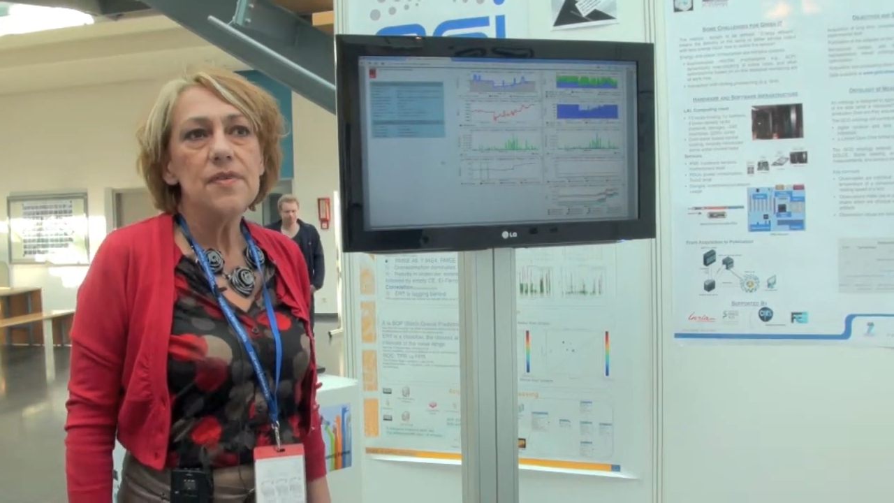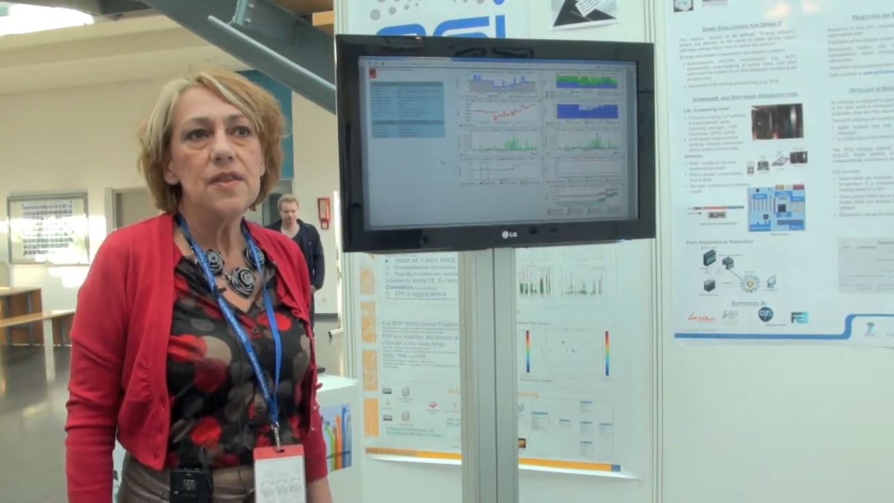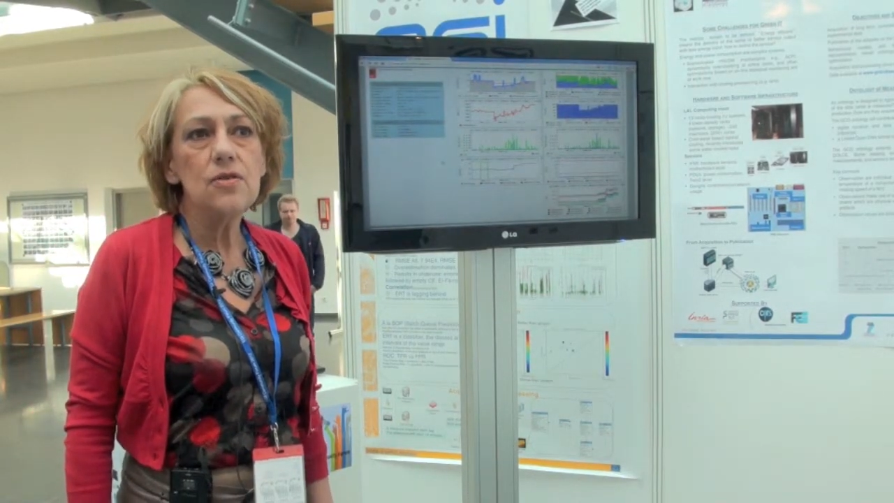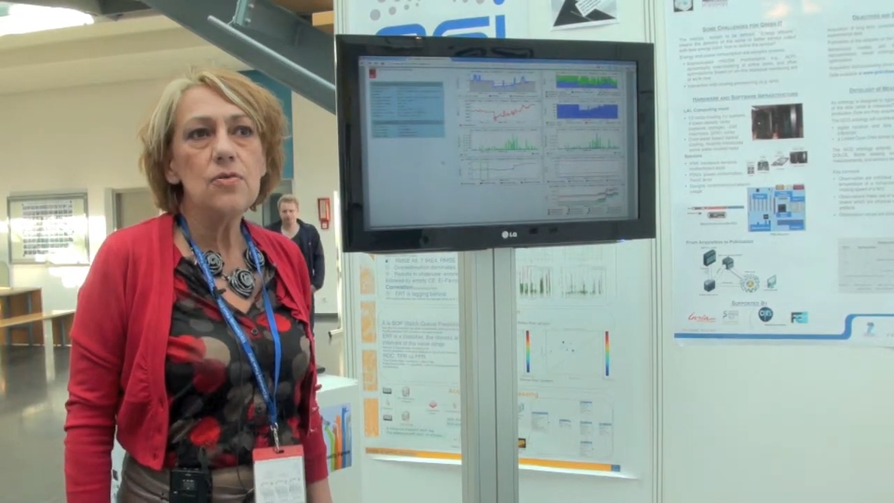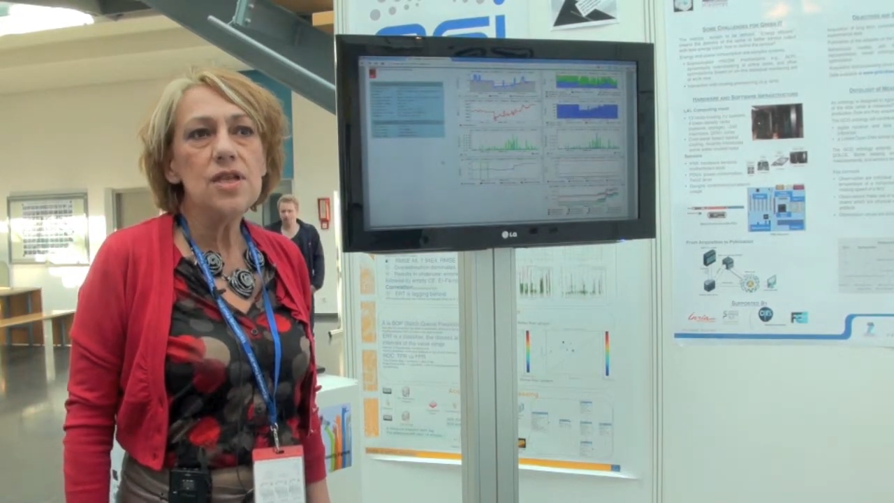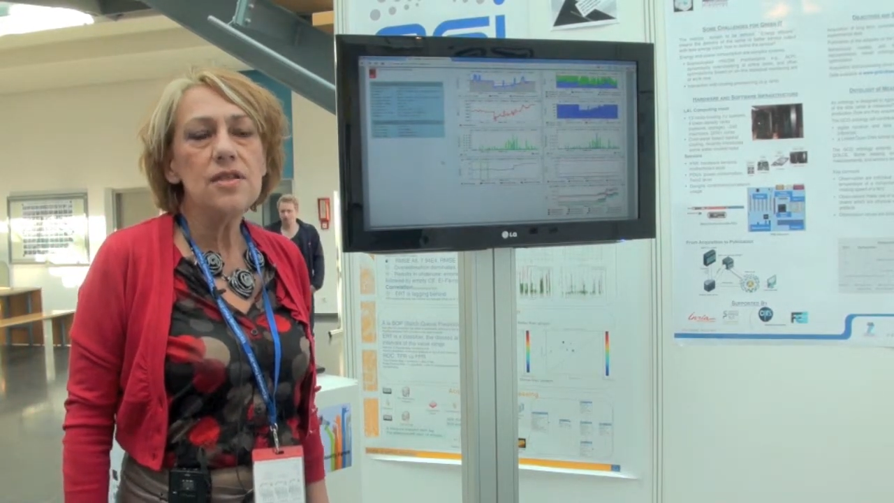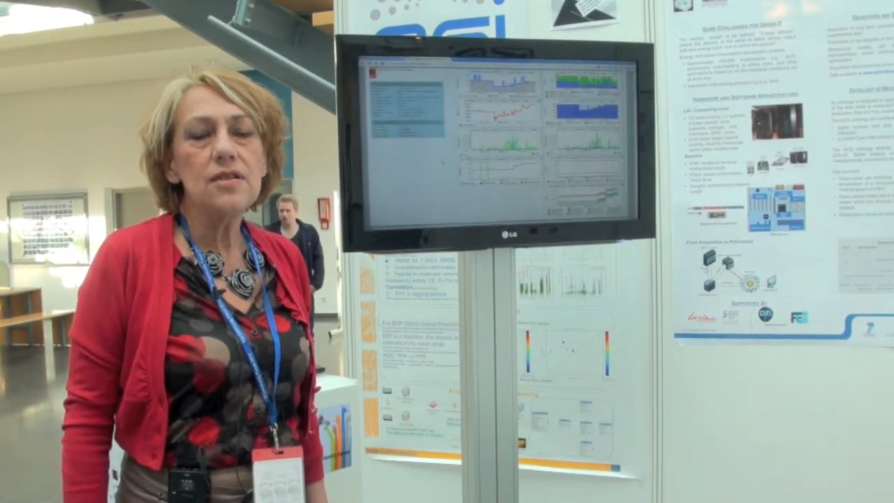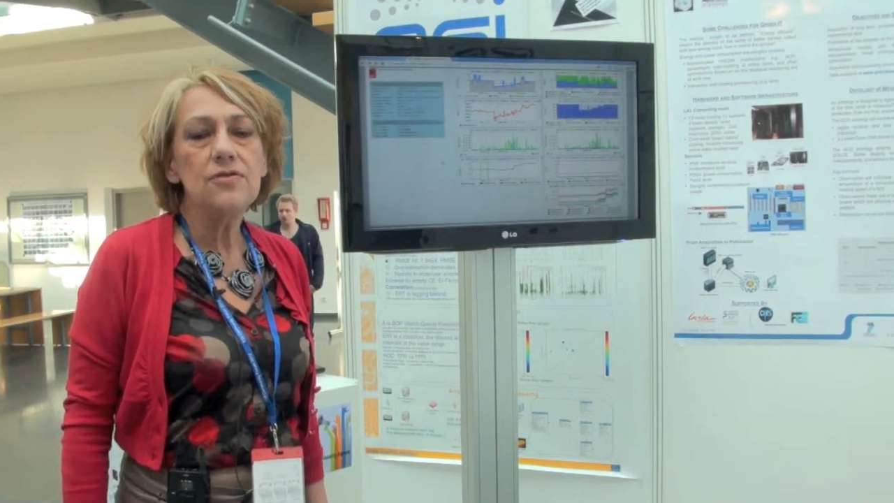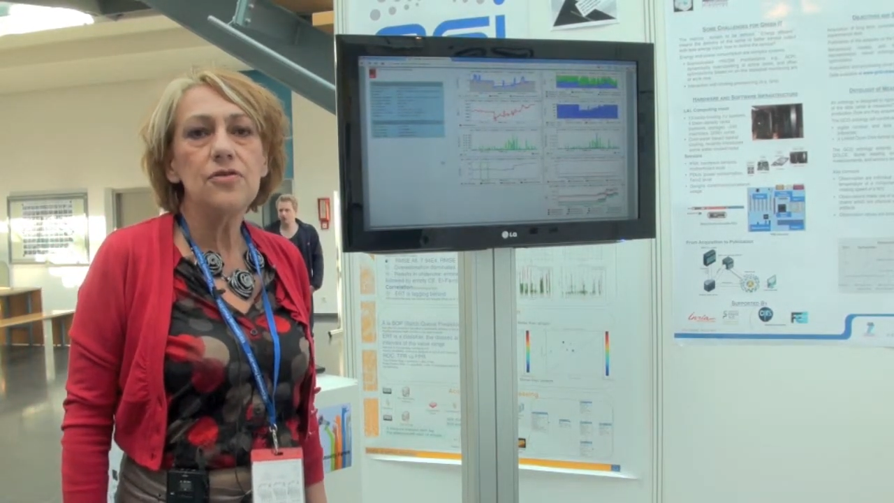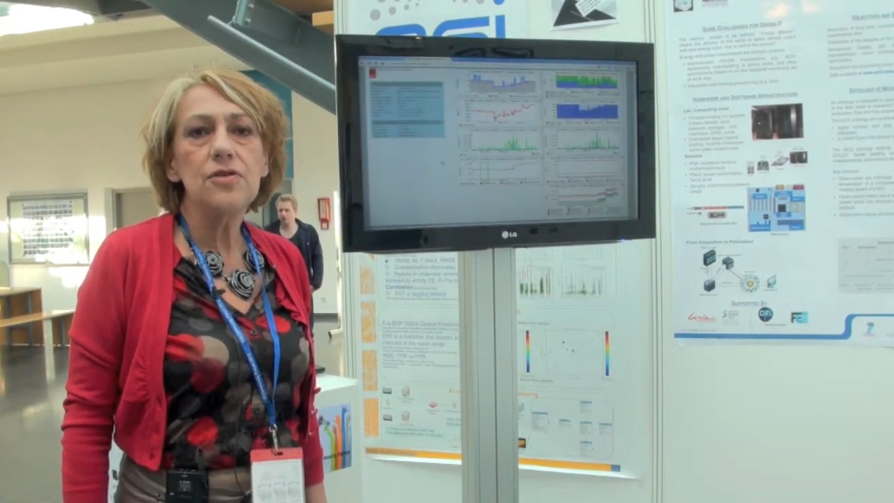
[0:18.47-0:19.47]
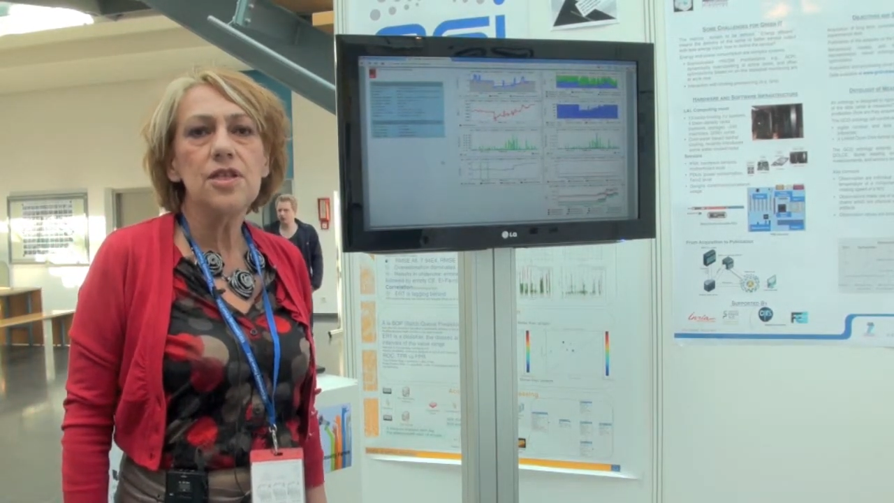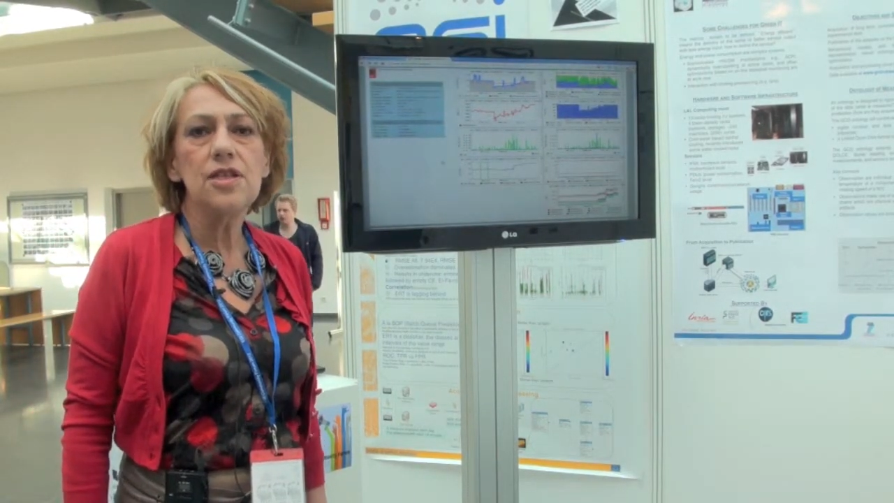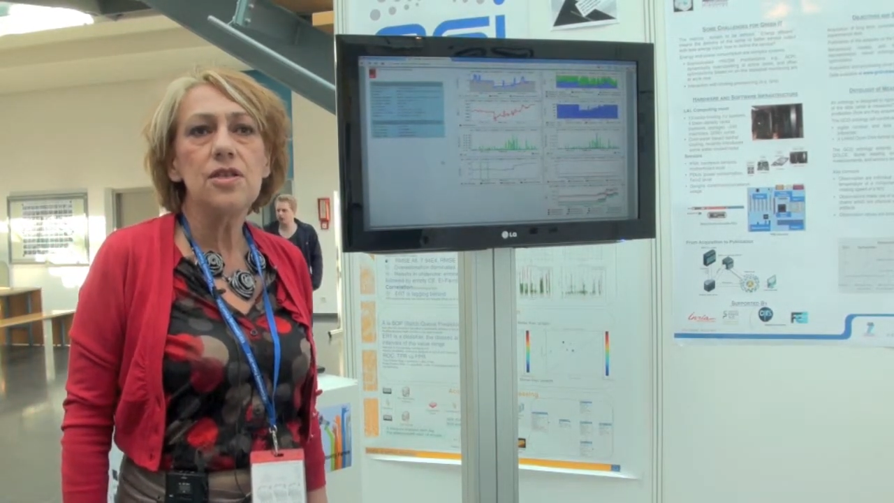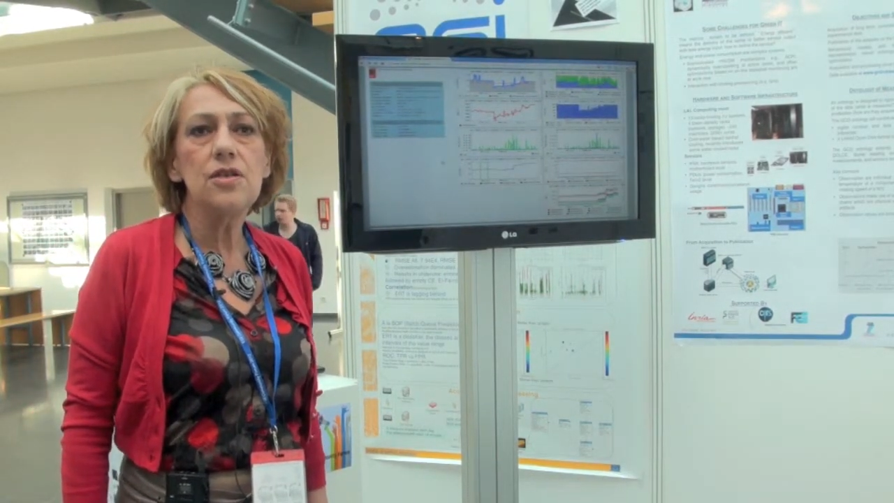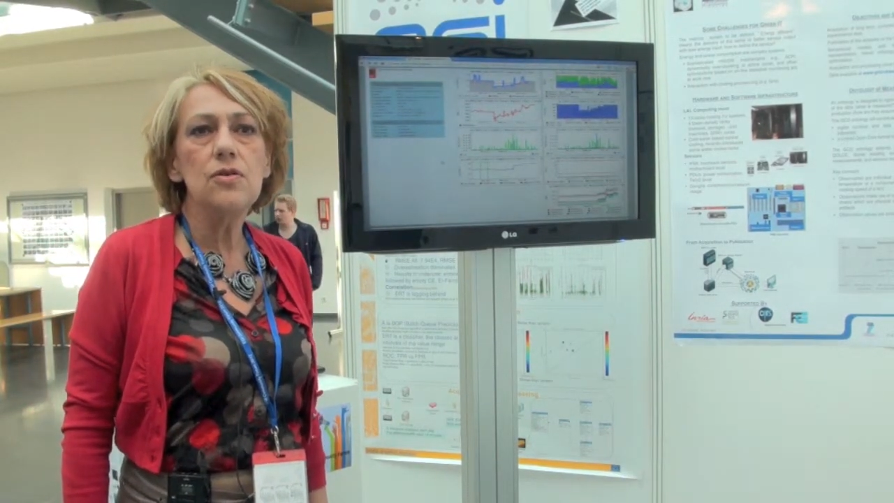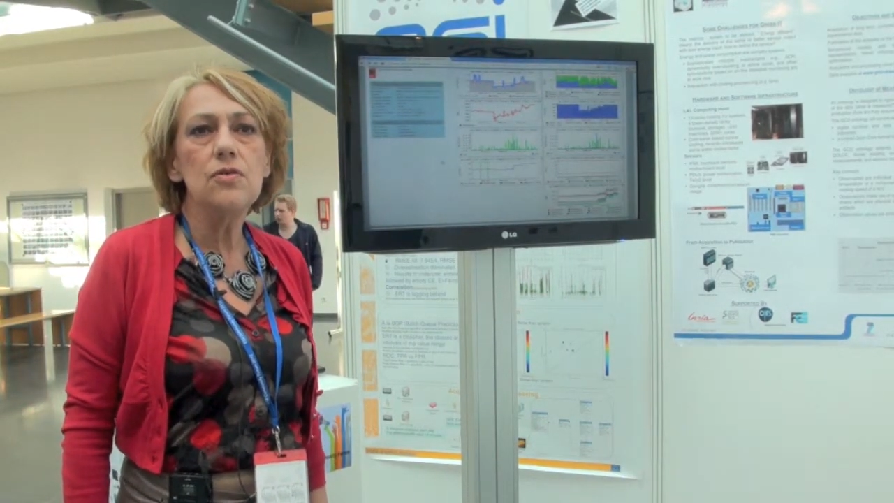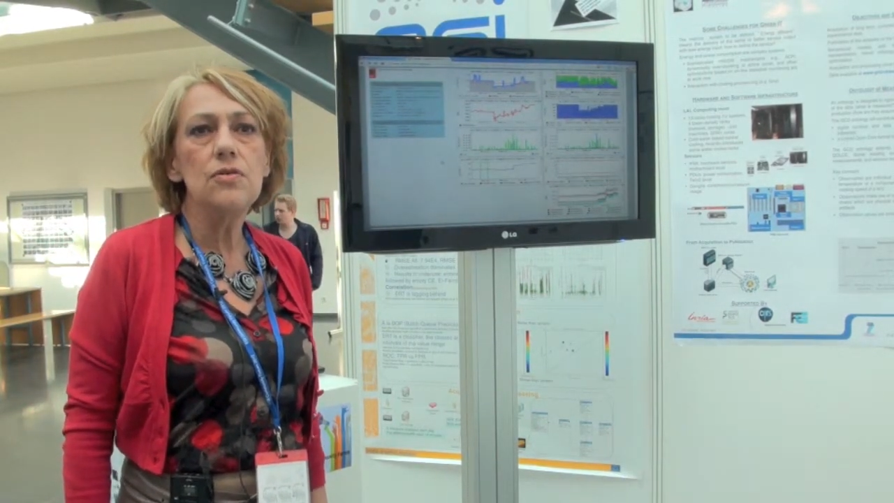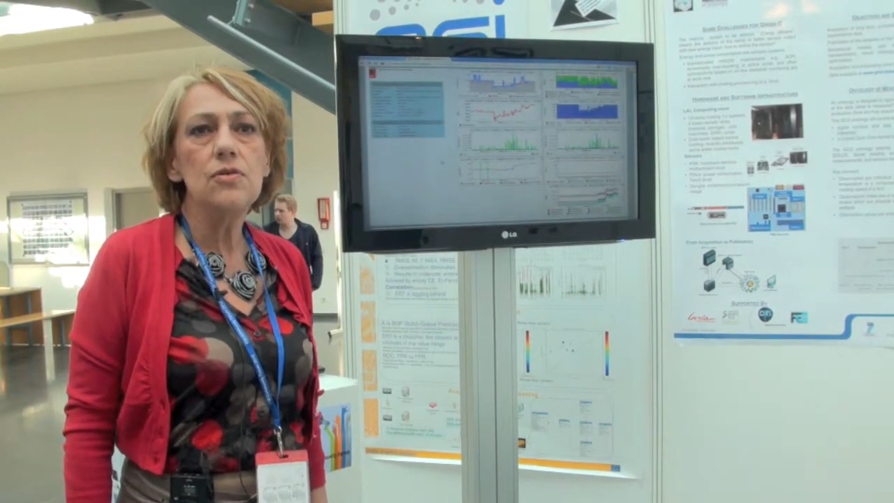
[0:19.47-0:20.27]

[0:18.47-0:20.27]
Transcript: reason for this new